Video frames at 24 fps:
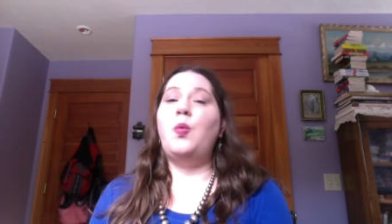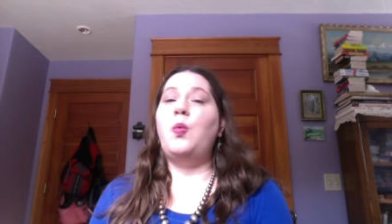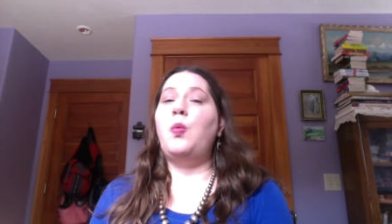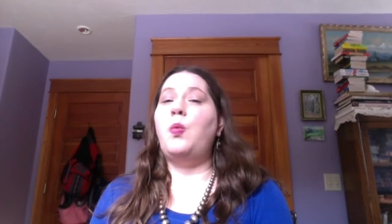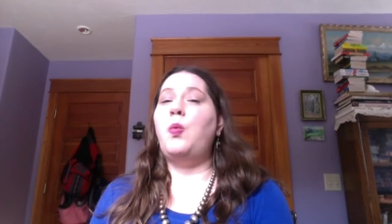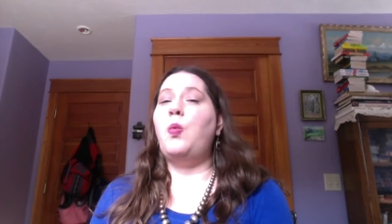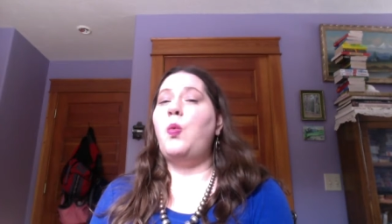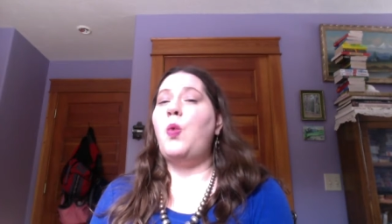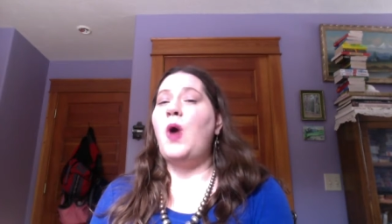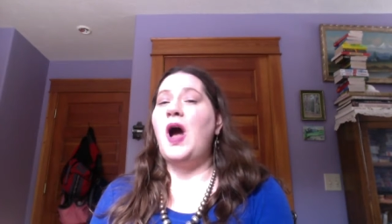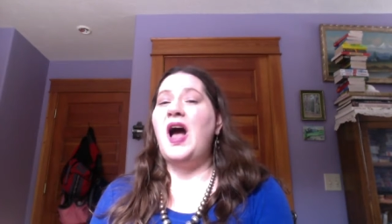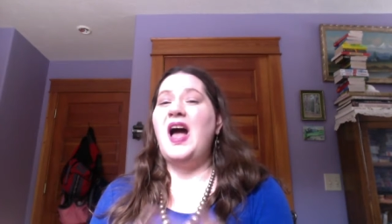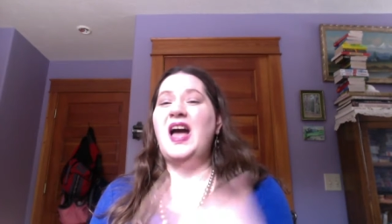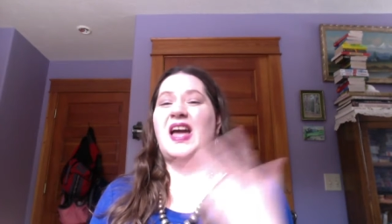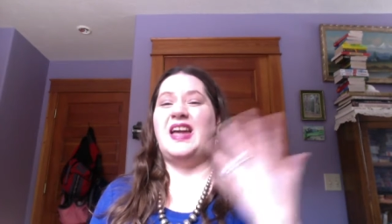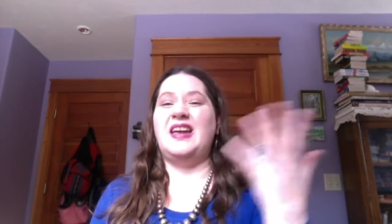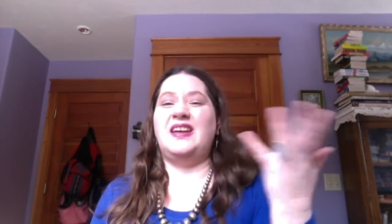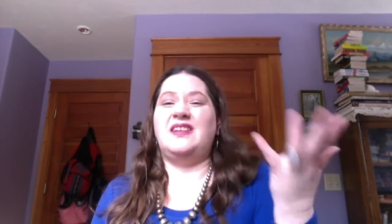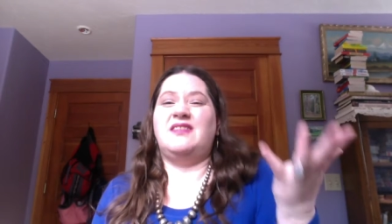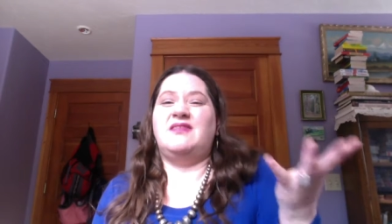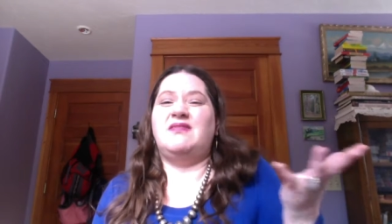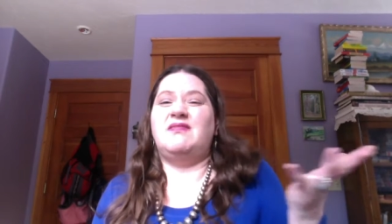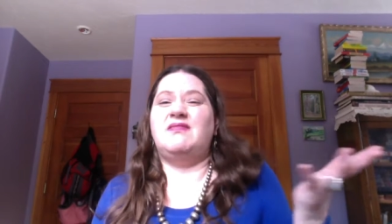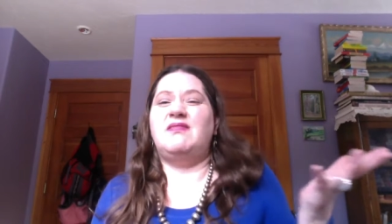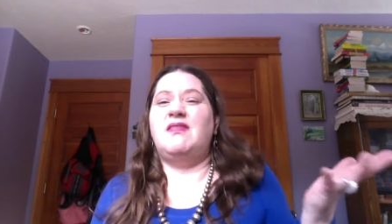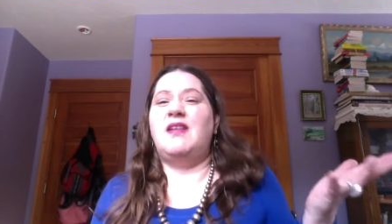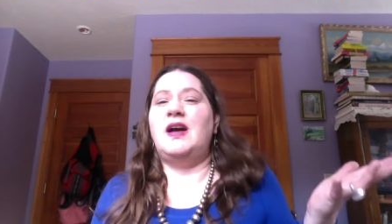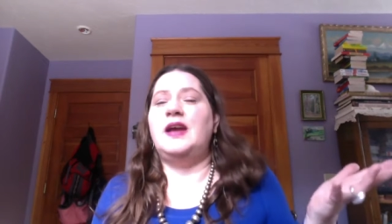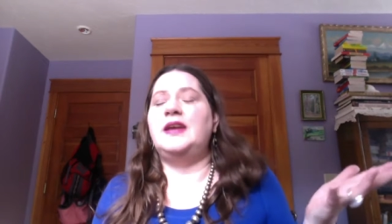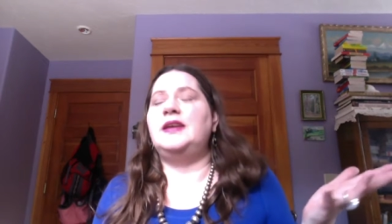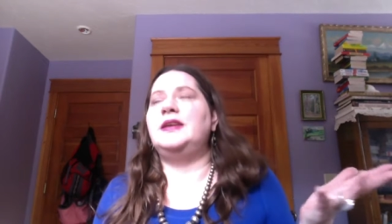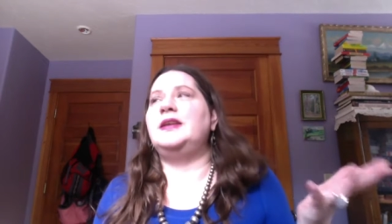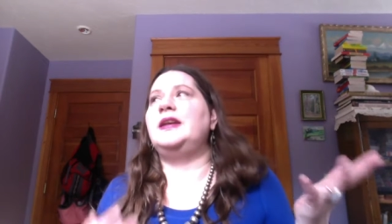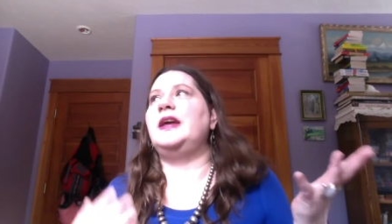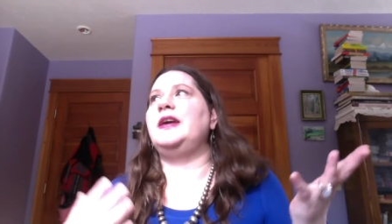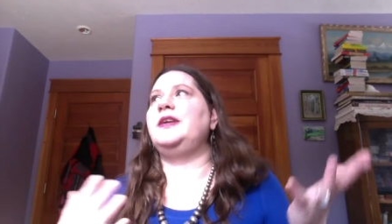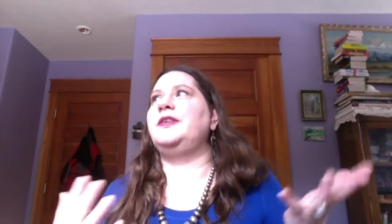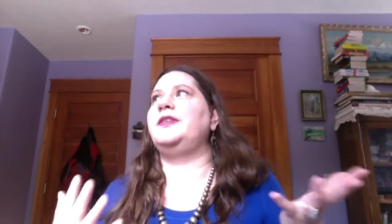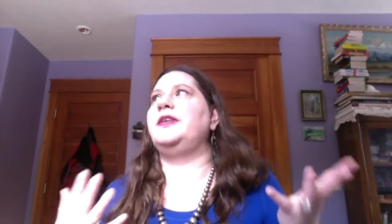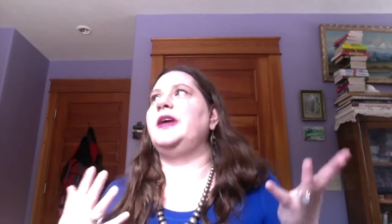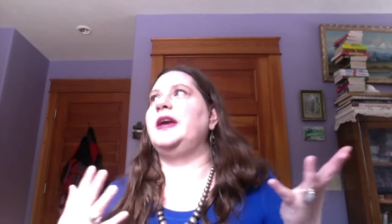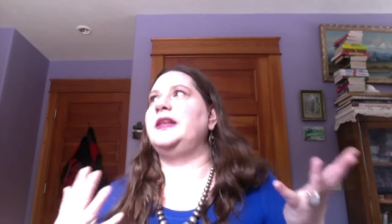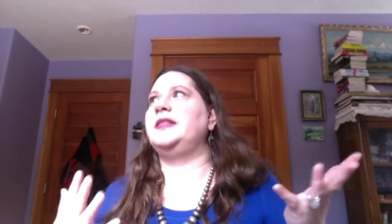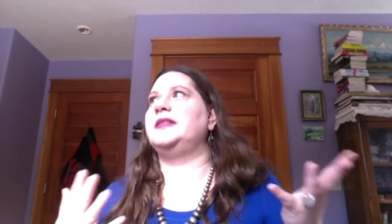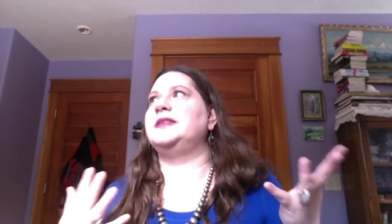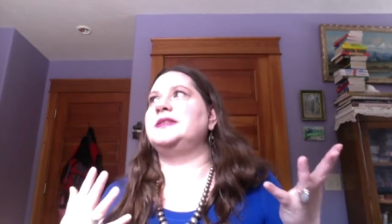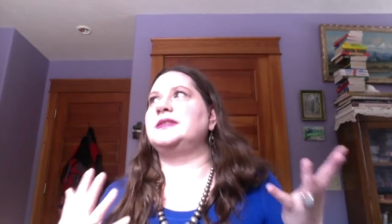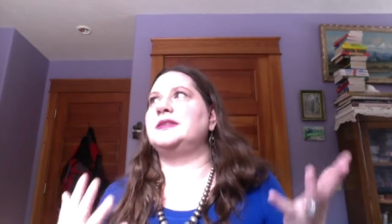Why? Why did I
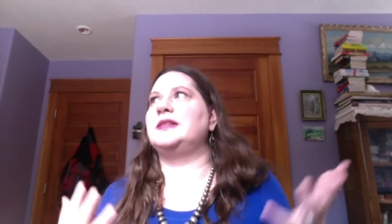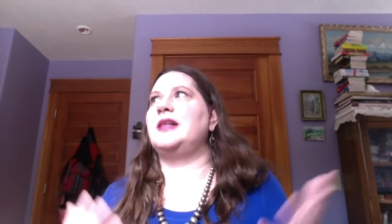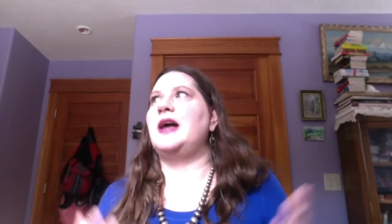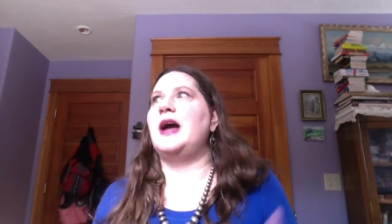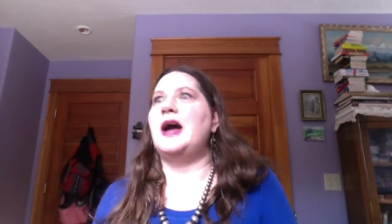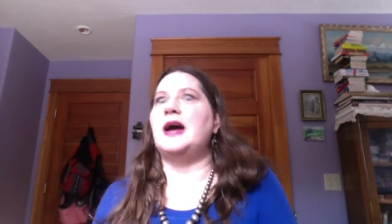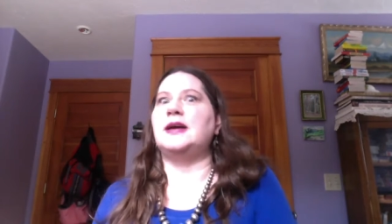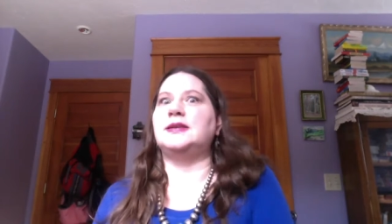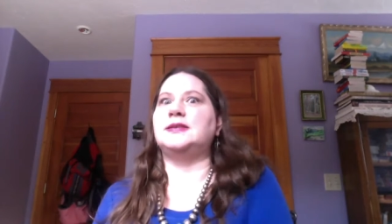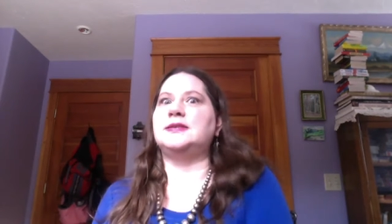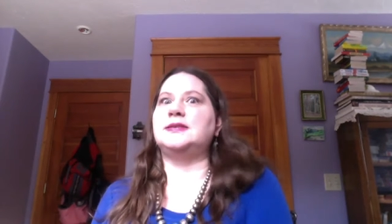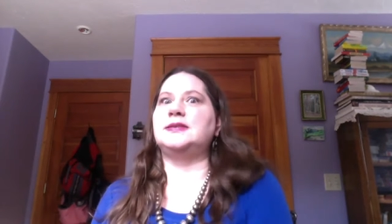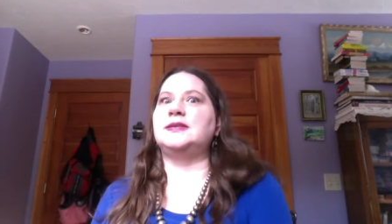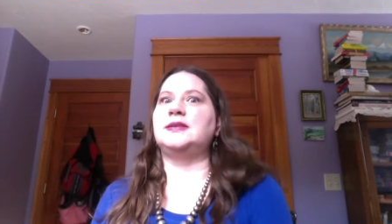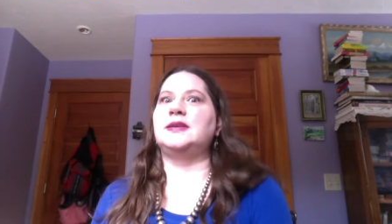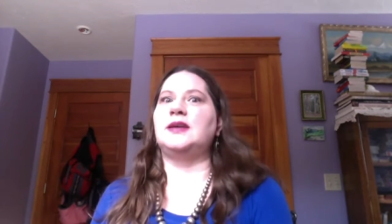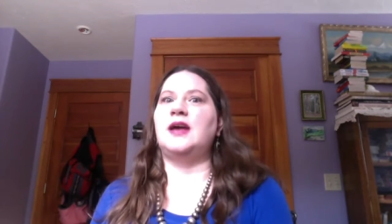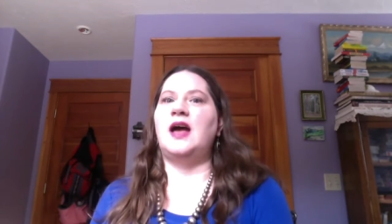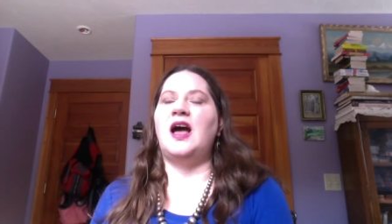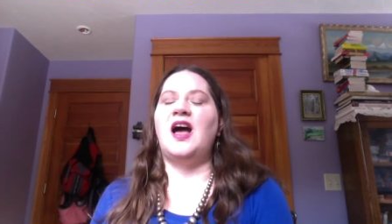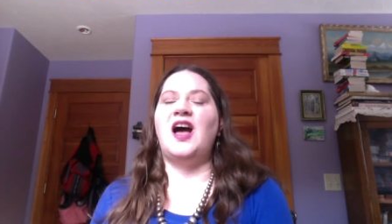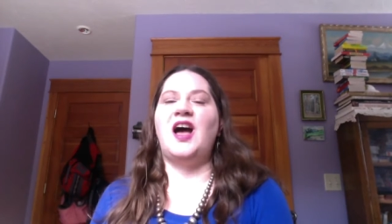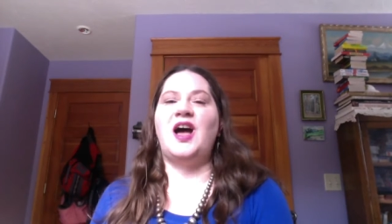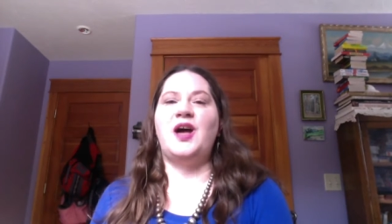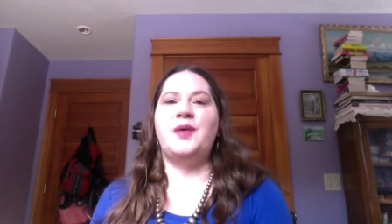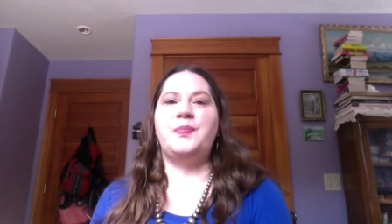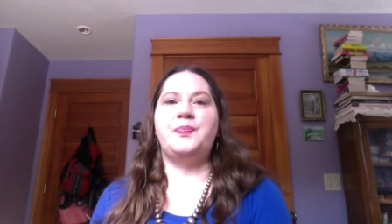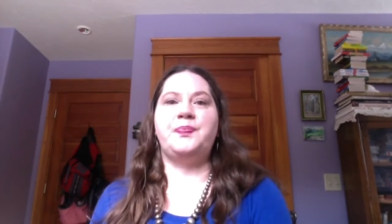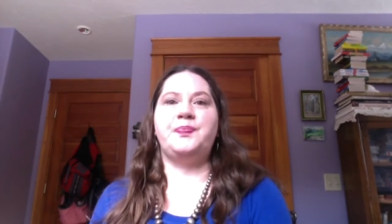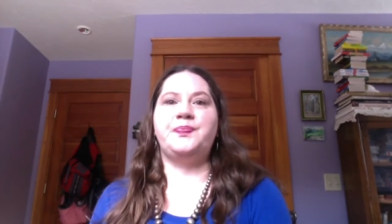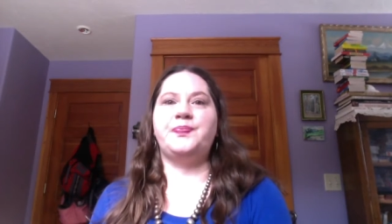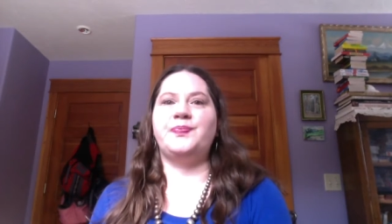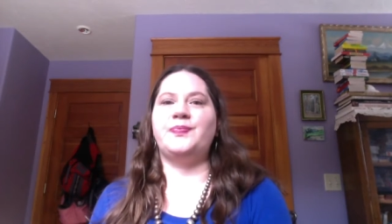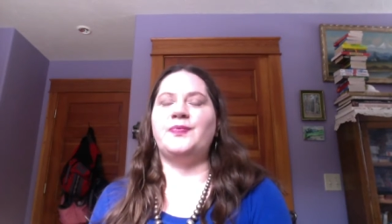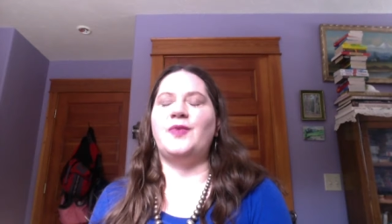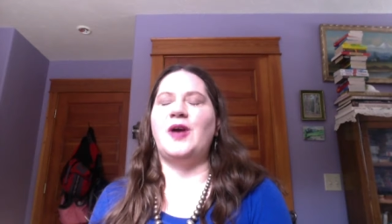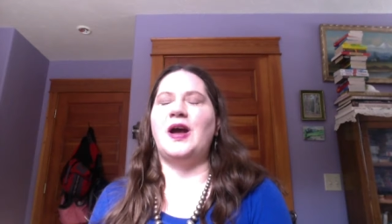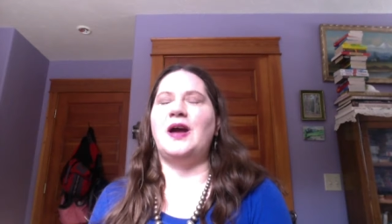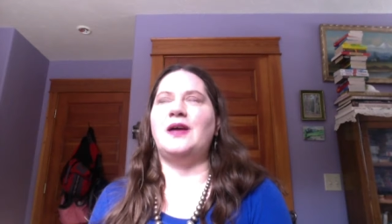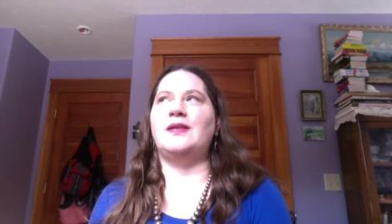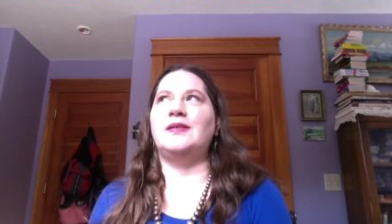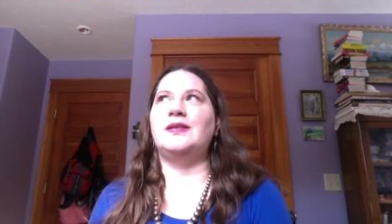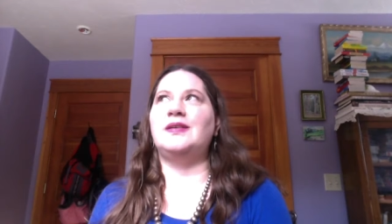create this class? Um, wow.